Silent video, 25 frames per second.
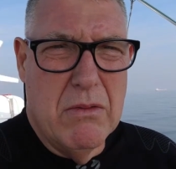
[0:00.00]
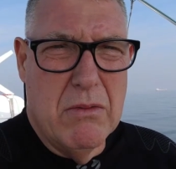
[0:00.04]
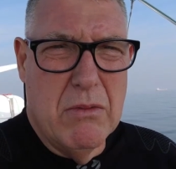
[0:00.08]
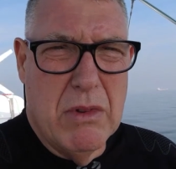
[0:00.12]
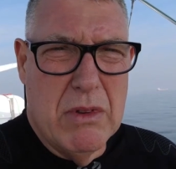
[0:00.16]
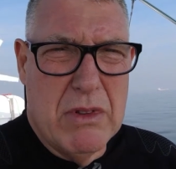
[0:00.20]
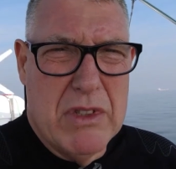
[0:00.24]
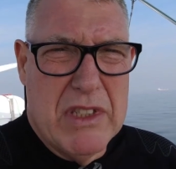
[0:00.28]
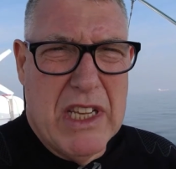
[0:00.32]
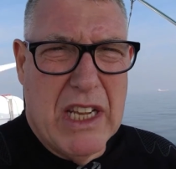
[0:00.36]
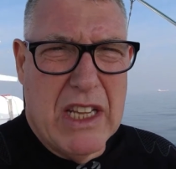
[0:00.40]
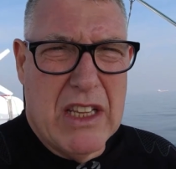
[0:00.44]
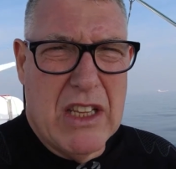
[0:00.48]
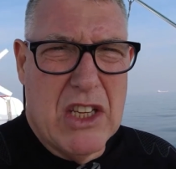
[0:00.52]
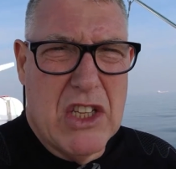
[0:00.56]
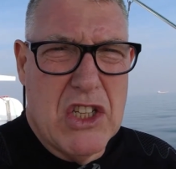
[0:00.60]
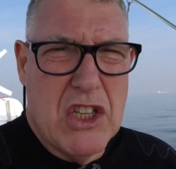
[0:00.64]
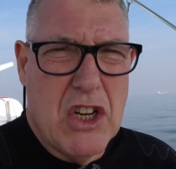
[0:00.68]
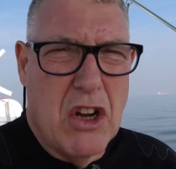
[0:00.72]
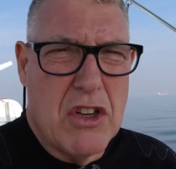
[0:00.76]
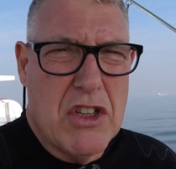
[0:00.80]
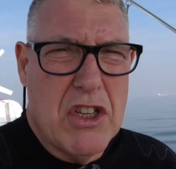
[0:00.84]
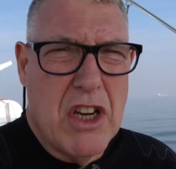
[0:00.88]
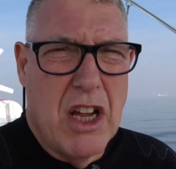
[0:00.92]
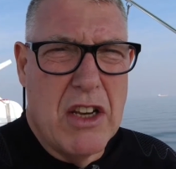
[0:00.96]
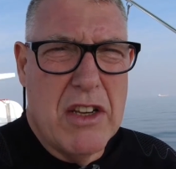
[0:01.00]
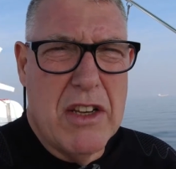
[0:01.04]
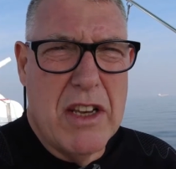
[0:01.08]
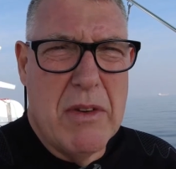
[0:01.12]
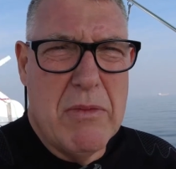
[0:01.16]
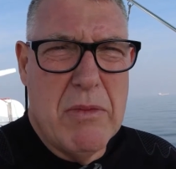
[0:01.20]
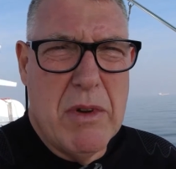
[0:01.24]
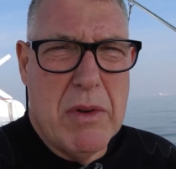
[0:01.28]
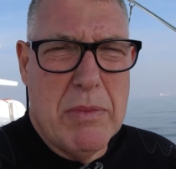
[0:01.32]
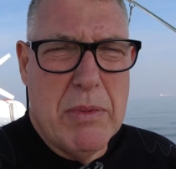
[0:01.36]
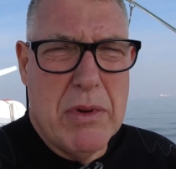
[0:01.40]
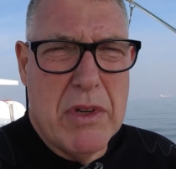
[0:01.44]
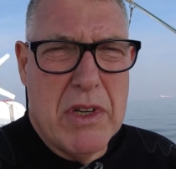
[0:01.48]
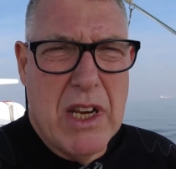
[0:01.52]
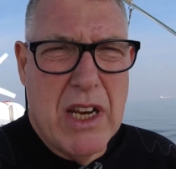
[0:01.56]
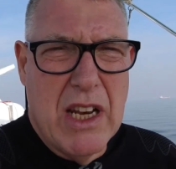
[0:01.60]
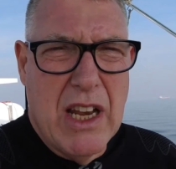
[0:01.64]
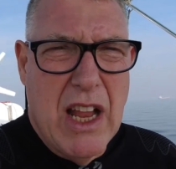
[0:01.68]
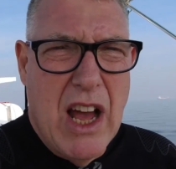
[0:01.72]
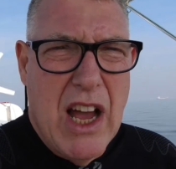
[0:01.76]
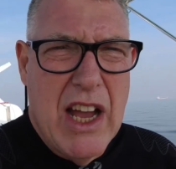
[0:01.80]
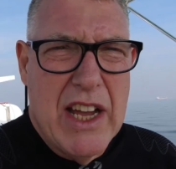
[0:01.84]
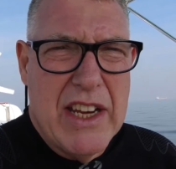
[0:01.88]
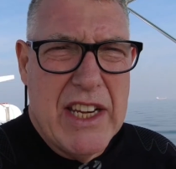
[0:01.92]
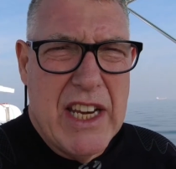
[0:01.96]
We'll stick the shot on, then we'll put a
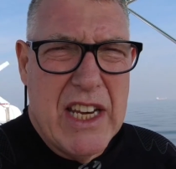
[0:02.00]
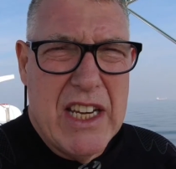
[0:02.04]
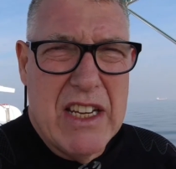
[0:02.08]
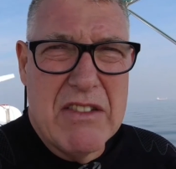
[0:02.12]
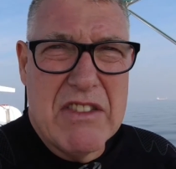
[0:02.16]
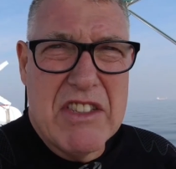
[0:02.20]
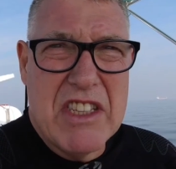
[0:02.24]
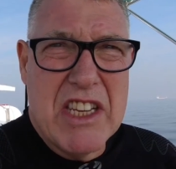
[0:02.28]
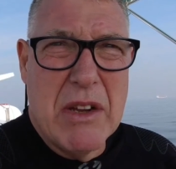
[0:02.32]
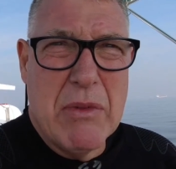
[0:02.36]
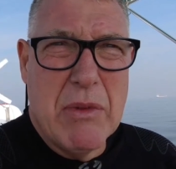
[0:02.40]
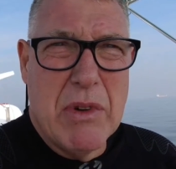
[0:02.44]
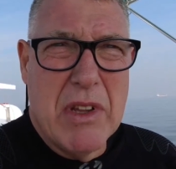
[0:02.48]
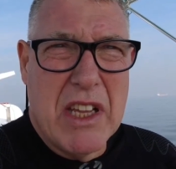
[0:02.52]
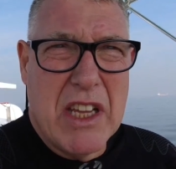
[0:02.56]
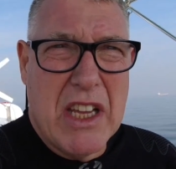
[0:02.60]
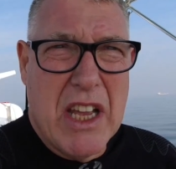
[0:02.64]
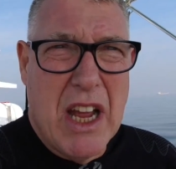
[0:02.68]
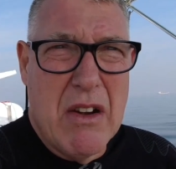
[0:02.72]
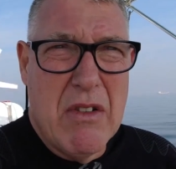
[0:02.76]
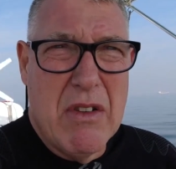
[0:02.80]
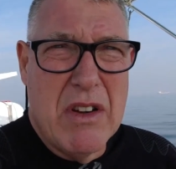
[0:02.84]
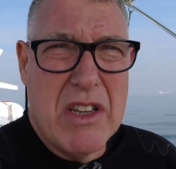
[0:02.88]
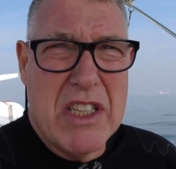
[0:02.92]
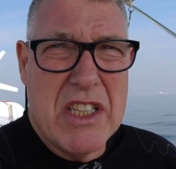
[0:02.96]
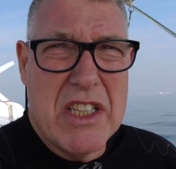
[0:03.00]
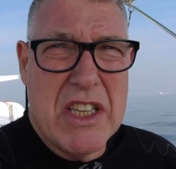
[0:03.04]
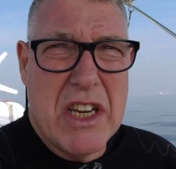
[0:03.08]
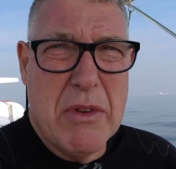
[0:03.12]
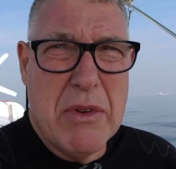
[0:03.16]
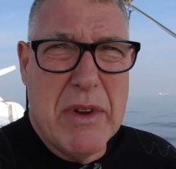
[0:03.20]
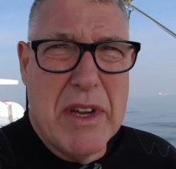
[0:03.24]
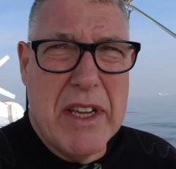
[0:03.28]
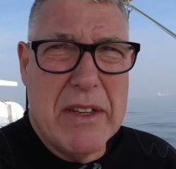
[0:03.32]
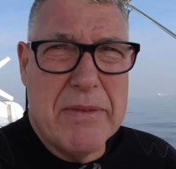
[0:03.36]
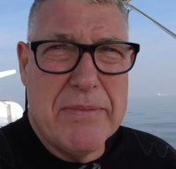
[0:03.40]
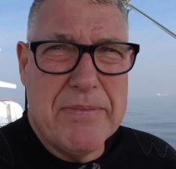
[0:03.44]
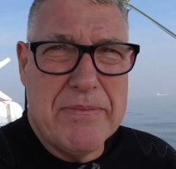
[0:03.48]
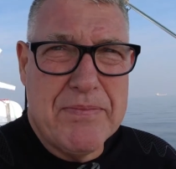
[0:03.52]
line in, see what the current's doing.